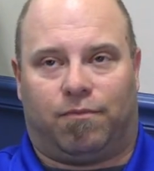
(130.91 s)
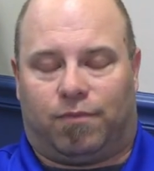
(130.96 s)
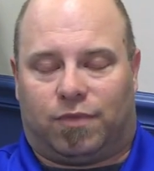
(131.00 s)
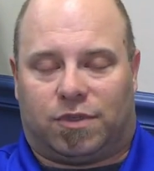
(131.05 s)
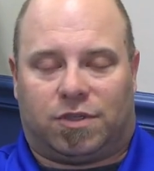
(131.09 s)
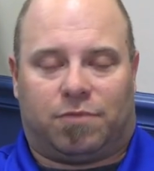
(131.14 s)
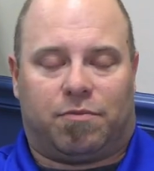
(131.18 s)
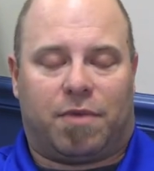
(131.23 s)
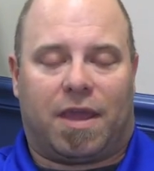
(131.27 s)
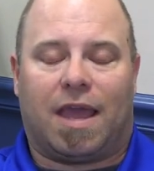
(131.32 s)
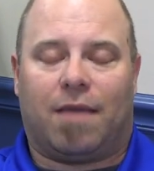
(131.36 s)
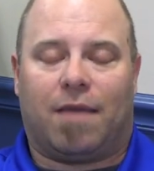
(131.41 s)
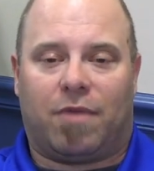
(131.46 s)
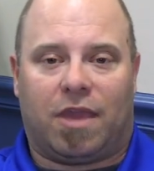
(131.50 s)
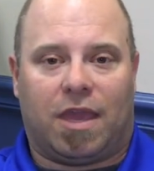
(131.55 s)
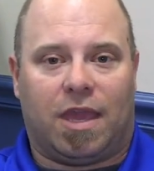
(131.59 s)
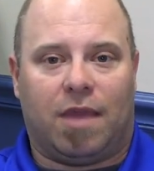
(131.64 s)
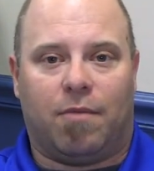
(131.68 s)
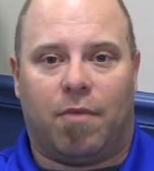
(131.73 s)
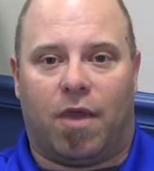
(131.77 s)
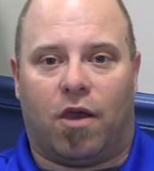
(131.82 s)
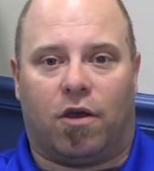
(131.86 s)
spam
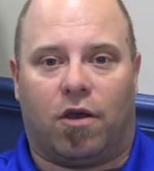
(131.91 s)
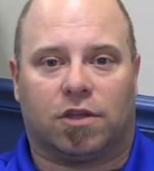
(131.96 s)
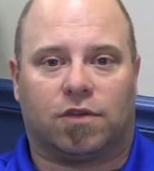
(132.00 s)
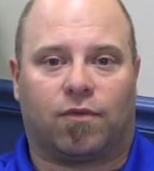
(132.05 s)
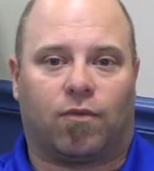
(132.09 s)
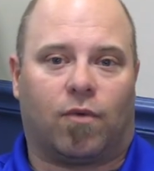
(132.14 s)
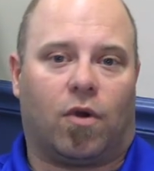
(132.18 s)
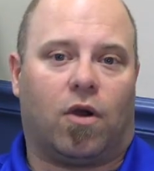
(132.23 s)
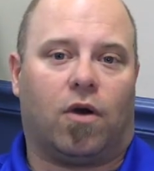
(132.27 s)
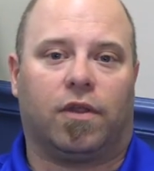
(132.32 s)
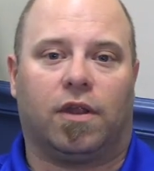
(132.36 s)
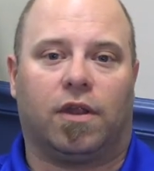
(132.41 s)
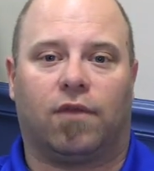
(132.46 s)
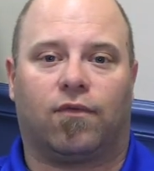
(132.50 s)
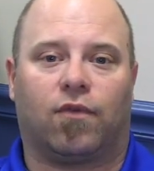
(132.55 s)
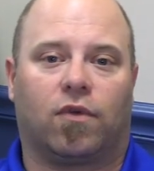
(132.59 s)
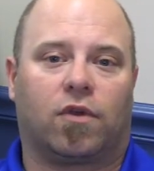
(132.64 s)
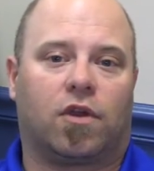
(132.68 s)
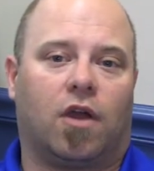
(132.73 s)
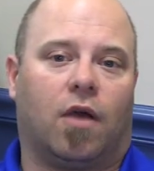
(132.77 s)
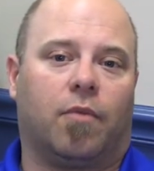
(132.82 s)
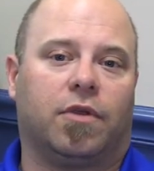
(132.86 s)
emails from all the
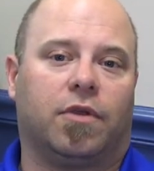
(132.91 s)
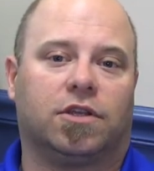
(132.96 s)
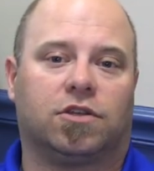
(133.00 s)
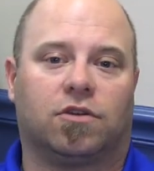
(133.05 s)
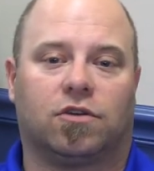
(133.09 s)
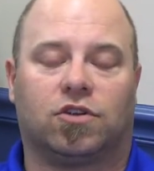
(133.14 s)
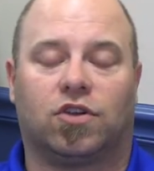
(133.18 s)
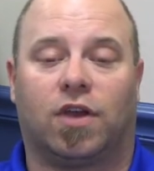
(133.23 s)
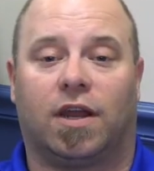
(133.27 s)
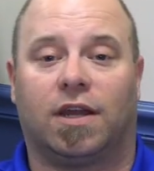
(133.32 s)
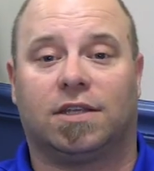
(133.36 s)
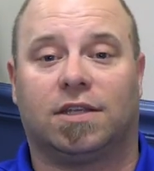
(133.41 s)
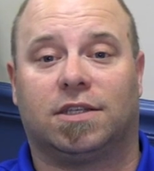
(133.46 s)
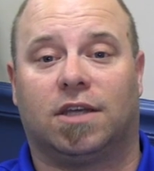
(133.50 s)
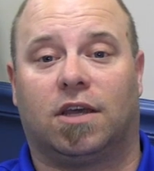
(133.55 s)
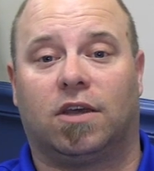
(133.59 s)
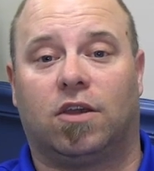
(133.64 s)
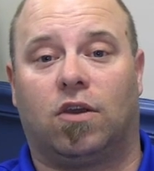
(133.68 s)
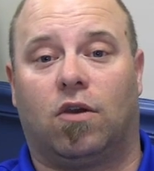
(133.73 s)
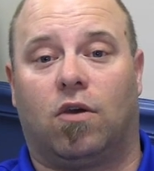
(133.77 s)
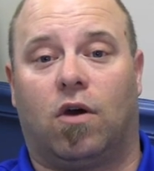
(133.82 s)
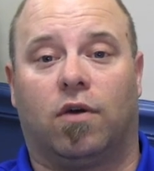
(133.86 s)
different companies that are trying to sell
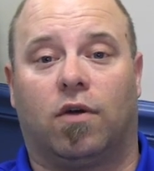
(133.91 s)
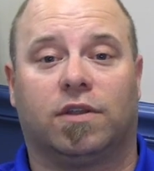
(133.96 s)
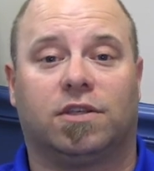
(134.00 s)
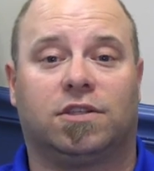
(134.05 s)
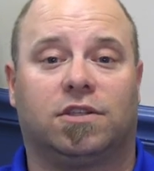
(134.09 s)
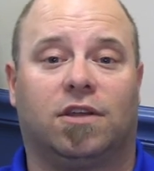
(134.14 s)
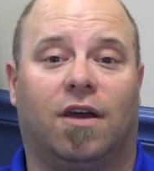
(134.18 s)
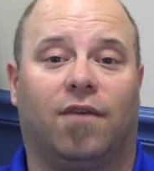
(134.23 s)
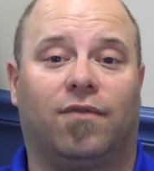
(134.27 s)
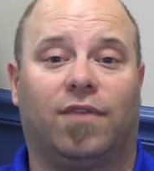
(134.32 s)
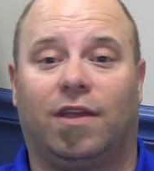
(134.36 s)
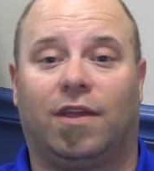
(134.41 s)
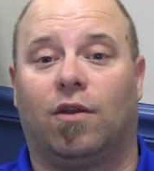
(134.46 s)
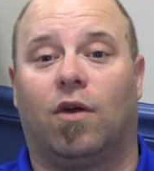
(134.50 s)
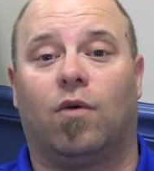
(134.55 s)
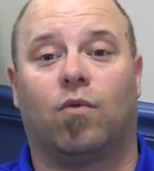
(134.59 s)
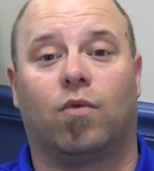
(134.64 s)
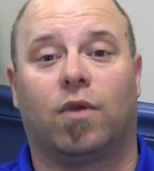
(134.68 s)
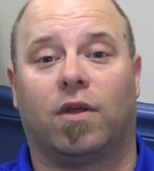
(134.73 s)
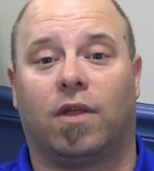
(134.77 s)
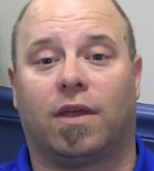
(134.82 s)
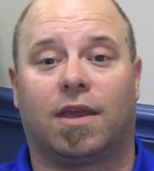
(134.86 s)
you all the stuff that you
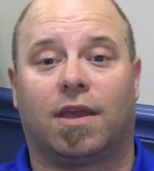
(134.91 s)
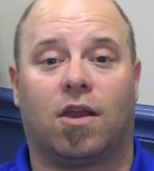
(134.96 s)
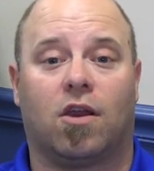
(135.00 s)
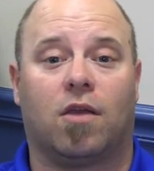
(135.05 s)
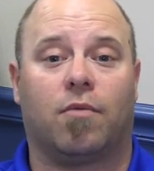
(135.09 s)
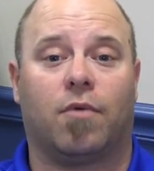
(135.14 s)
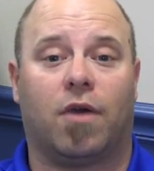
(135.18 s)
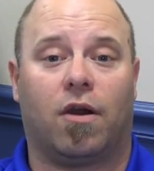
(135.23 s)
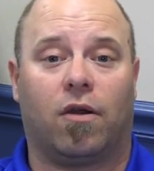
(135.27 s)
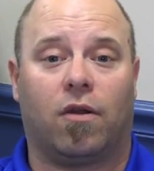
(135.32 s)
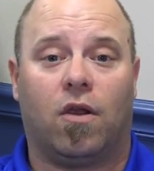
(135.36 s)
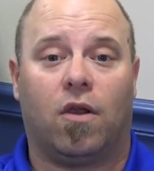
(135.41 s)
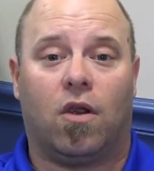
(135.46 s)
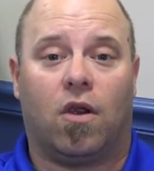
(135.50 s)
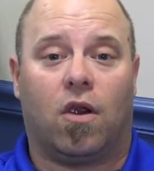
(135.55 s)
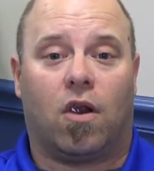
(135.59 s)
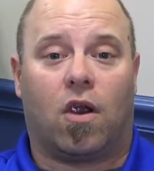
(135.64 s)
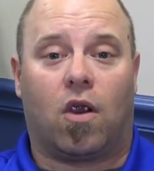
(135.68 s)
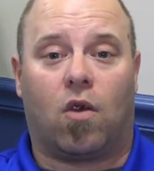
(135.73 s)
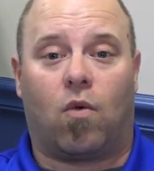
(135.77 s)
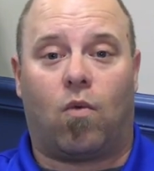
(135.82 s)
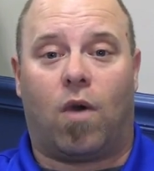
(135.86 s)
don't really care about
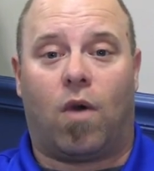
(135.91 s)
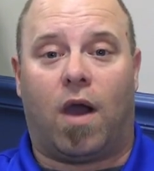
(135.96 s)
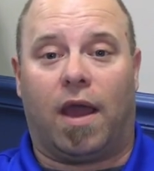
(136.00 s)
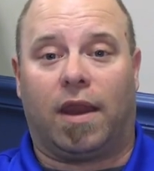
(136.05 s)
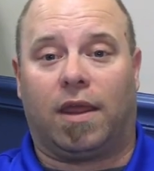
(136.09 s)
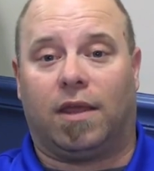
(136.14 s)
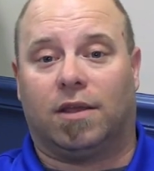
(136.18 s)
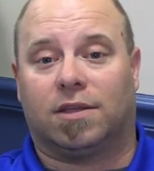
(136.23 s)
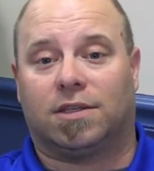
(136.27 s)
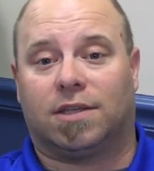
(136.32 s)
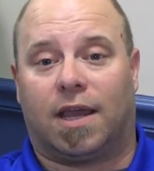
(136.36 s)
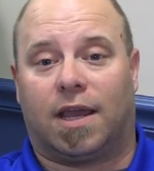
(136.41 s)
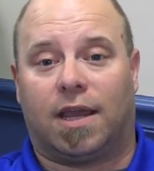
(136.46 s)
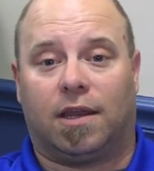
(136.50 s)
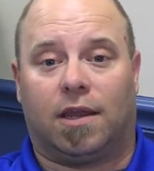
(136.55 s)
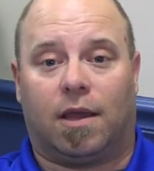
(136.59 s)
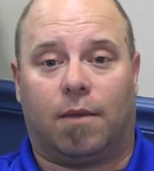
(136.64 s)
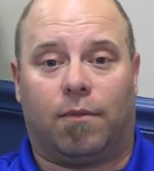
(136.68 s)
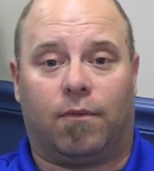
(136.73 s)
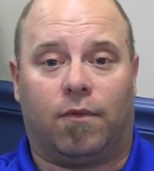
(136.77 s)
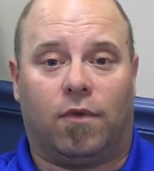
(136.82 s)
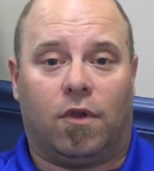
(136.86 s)
or want. You signed
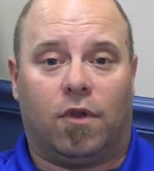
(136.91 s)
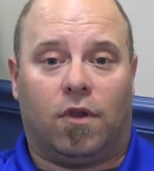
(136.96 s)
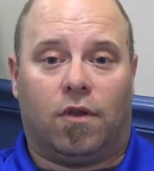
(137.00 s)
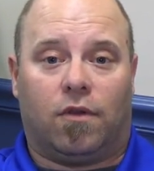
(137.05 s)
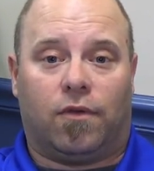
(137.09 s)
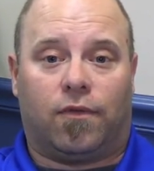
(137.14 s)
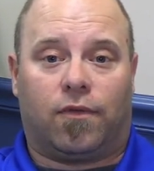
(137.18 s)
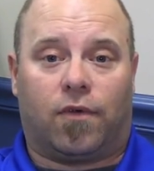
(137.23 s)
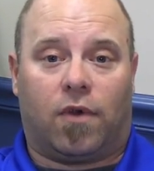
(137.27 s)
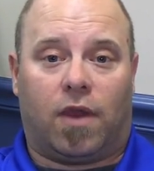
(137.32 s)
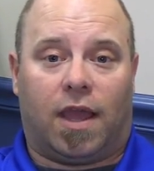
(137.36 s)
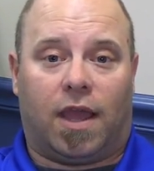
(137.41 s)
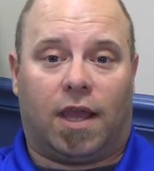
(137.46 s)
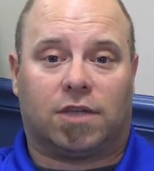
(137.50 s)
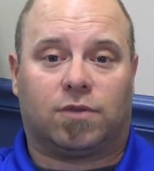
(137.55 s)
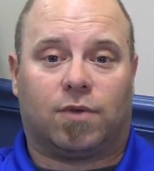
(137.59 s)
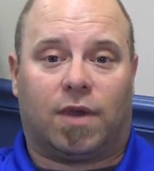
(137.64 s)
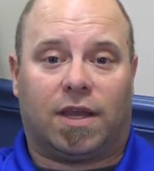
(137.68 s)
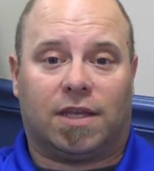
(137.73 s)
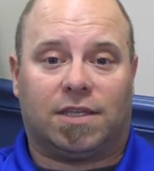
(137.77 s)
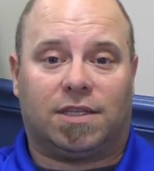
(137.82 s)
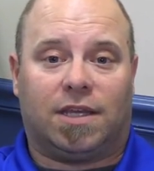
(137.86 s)
up for
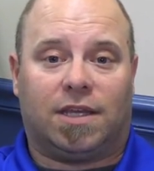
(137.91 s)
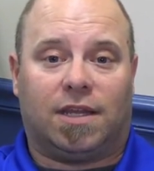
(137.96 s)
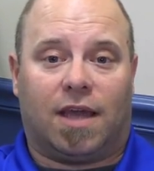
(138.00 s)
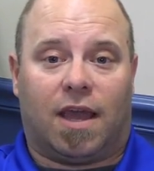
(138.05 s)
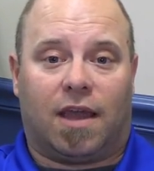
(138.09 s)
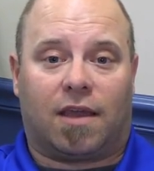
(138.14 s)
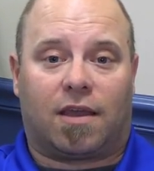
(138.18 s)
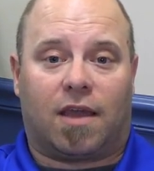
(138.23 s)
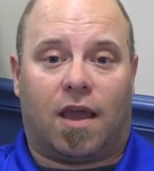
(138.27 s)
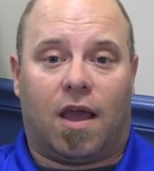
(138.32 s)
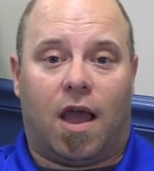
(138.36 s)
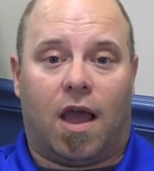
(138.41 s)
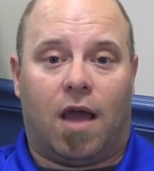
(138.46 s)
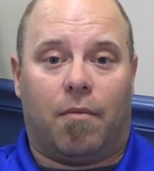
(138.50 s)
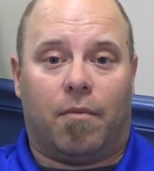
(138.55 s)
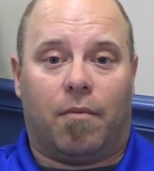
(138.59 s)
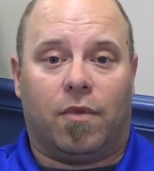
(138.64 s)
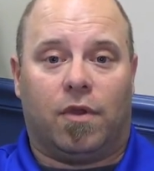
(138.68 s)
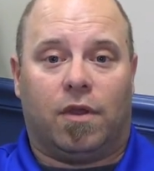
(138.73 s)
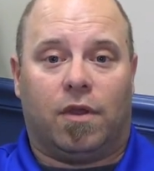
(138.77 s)
xyz.com